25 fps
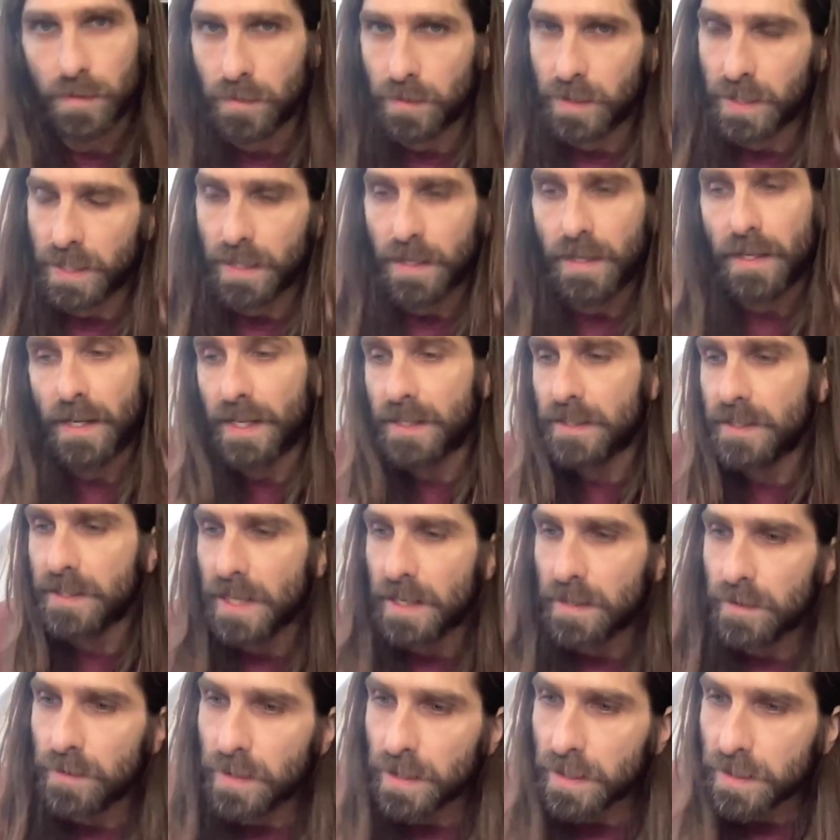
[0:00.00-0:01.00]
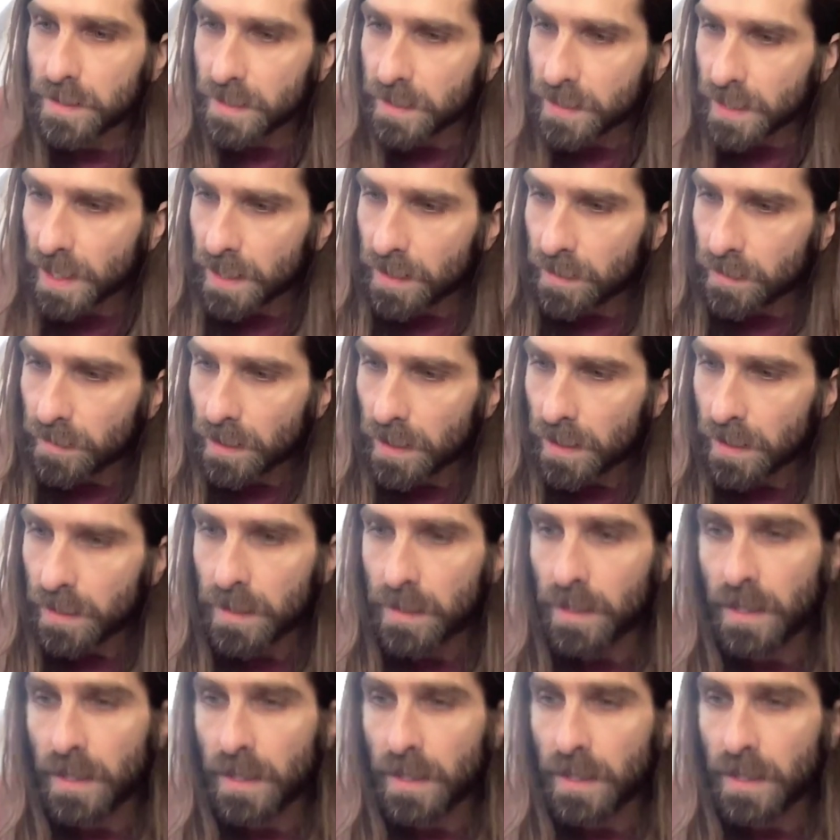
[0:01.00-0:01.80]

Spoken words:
3, etc., etc.